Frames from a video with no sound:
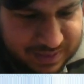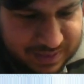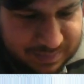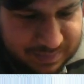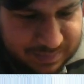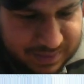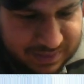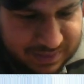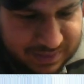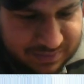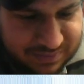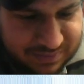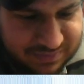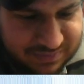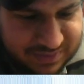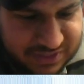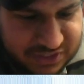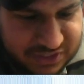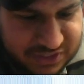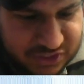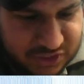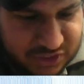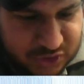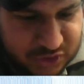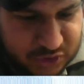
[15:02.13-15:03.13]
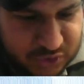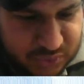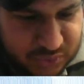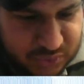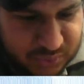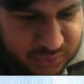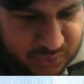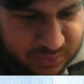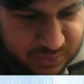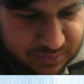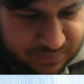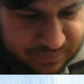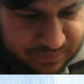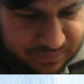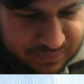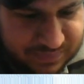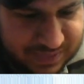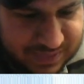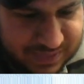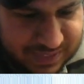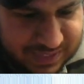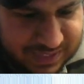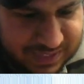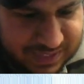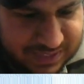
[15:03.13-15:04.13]
MP Refresh 2,
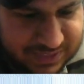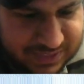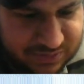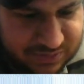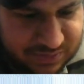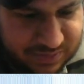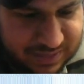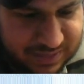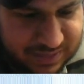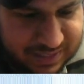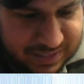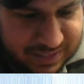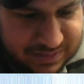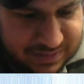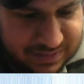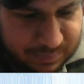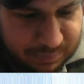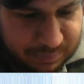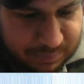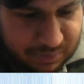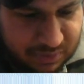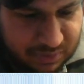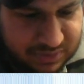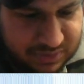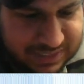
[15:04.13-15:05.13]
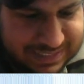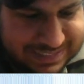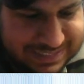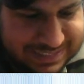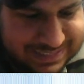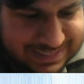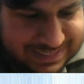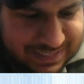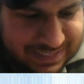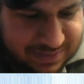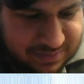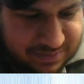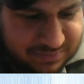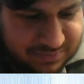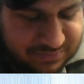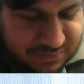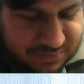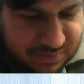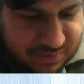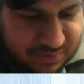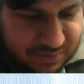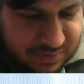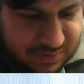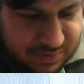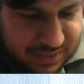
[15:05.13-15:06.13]
and you get Pocket Sand
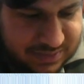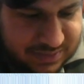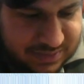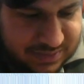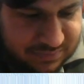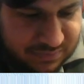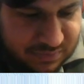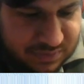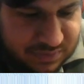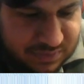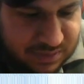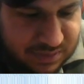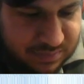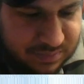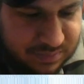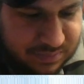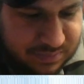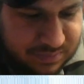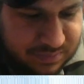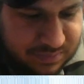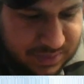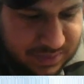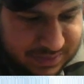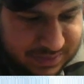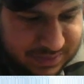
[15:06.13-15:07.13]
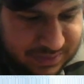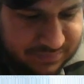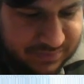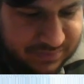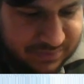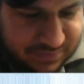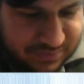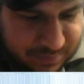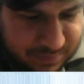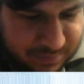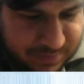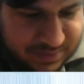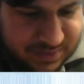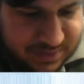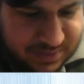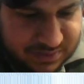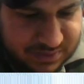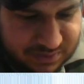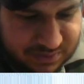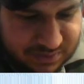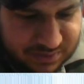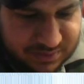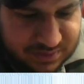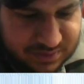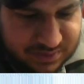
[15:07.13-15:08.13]
4. Has a
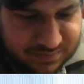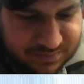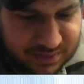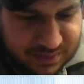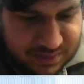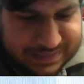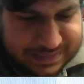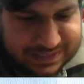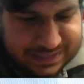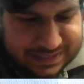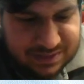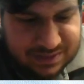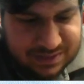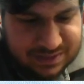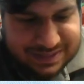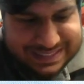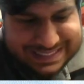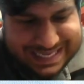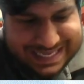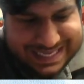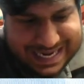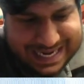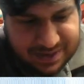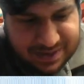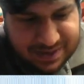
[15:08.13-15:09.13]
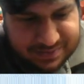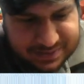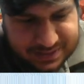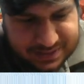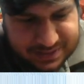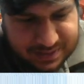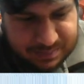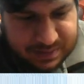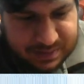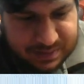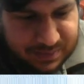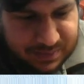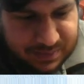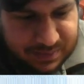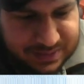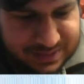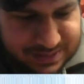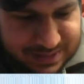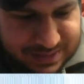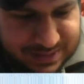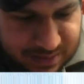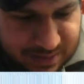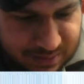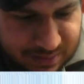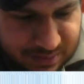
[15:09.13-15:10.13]
50% chance of lowering the target's accuracy by 1
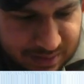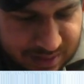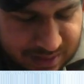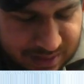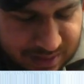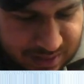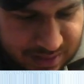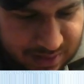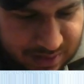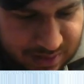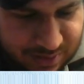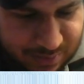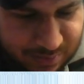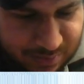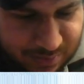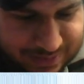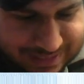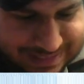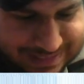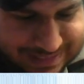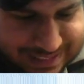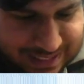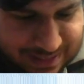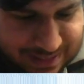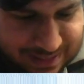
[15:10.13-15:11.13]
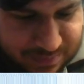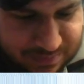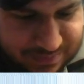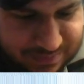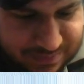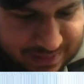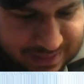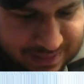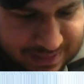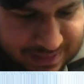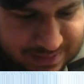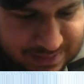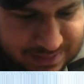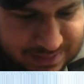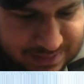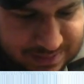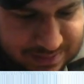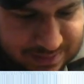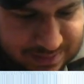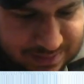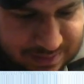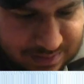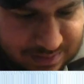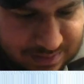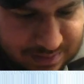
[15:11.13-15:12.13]
stat when an attack move
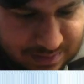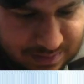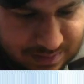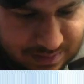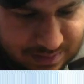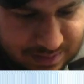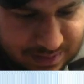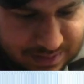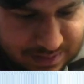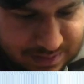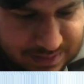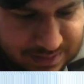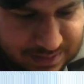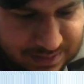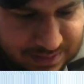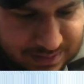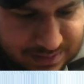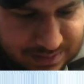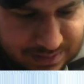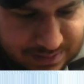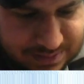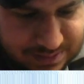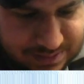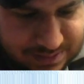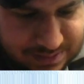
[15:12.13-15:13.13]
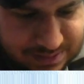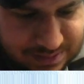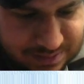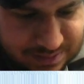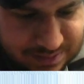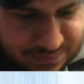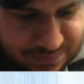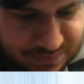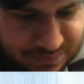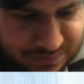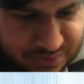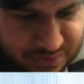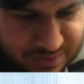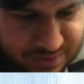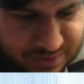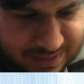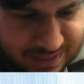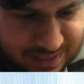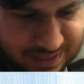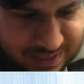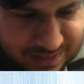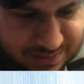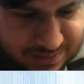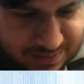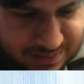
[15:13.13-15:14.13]
against it is successful during
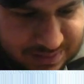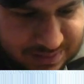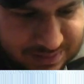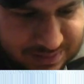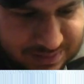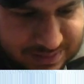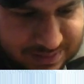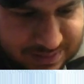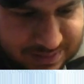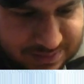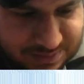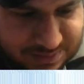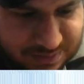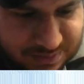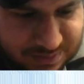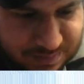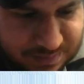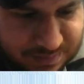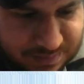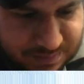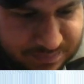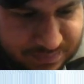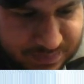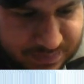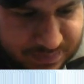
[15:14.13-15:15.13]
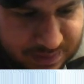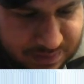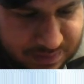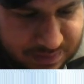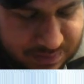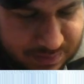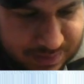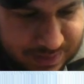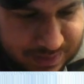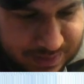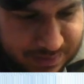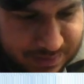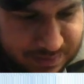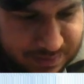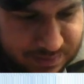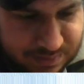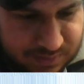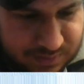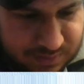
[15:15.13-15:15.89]
a sandstorm. Wow.